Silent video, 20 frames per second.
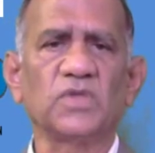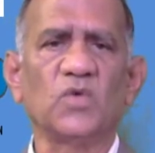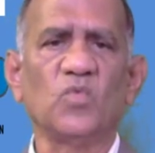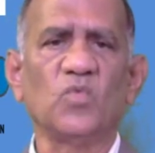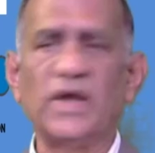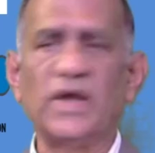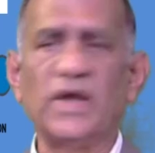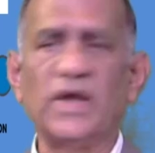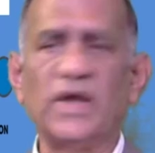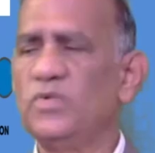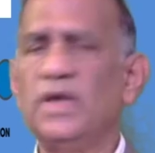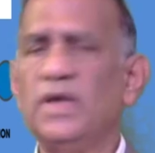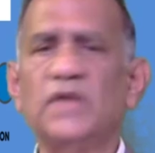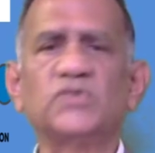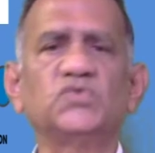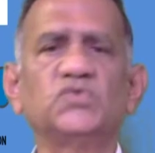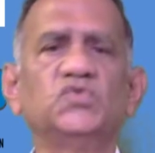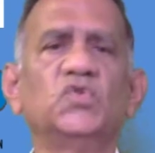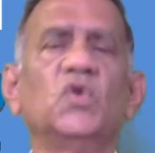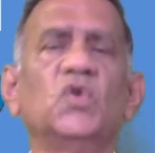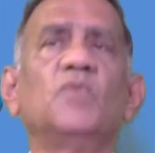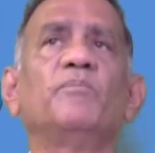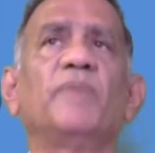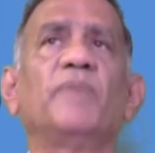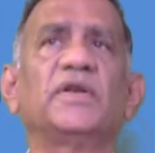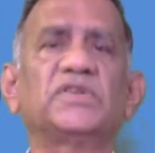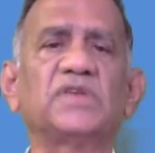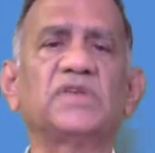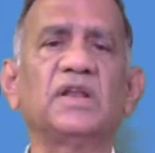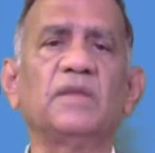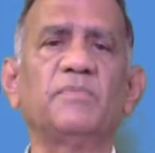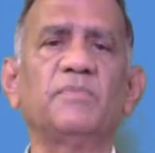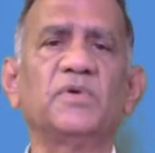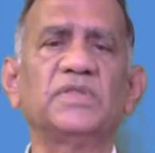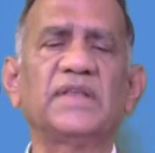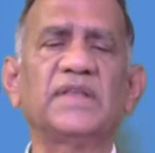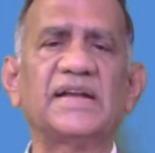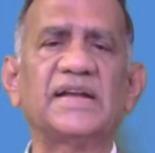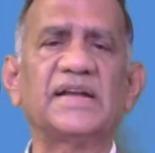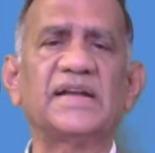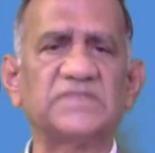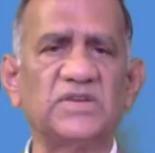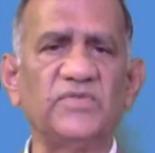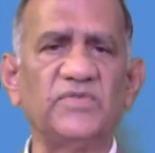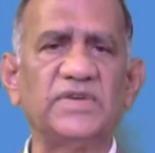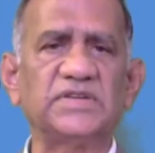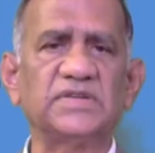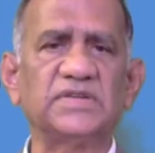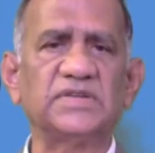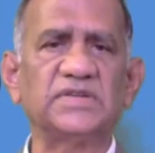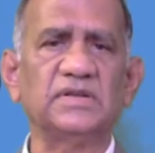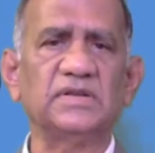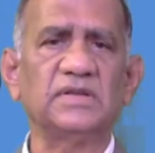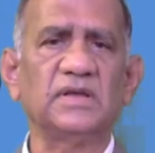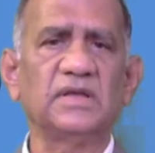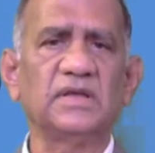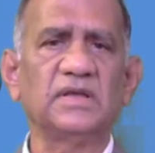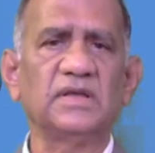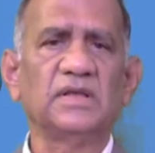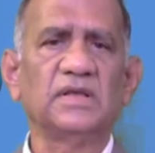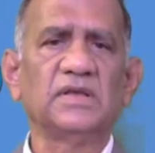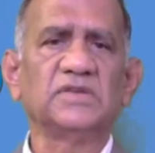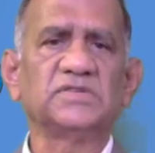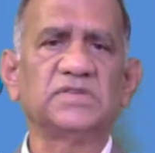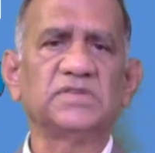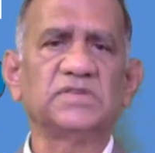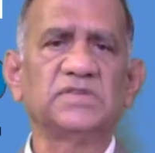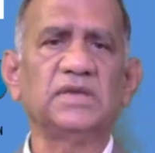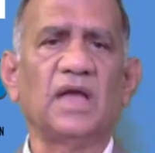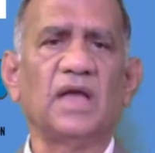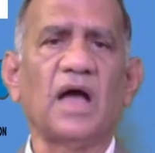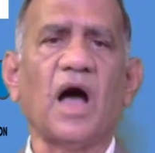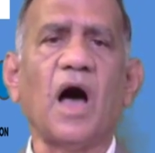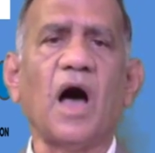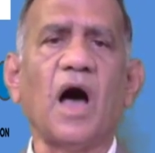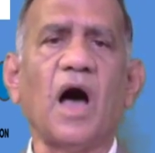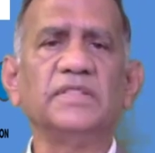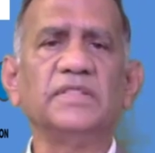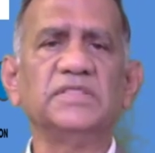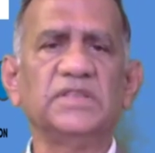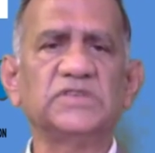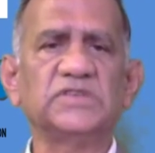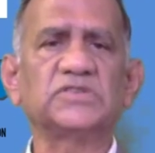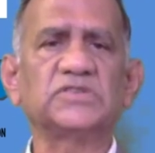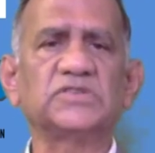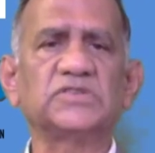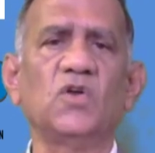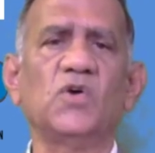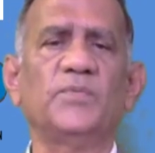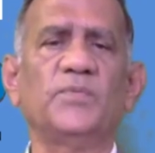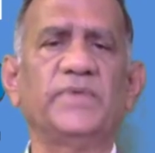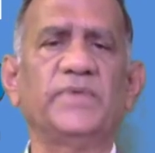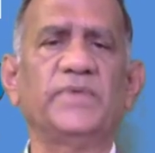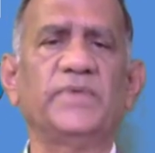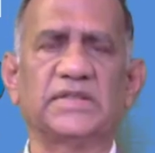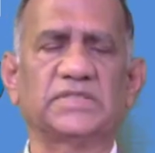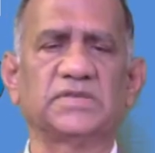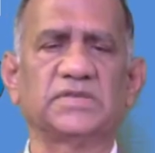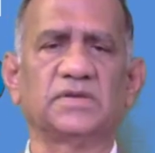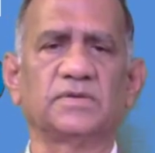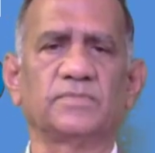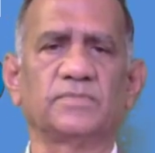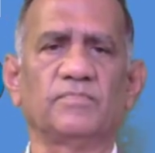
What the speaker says: Why we are so particular about the conservation? See, on this globe Earth,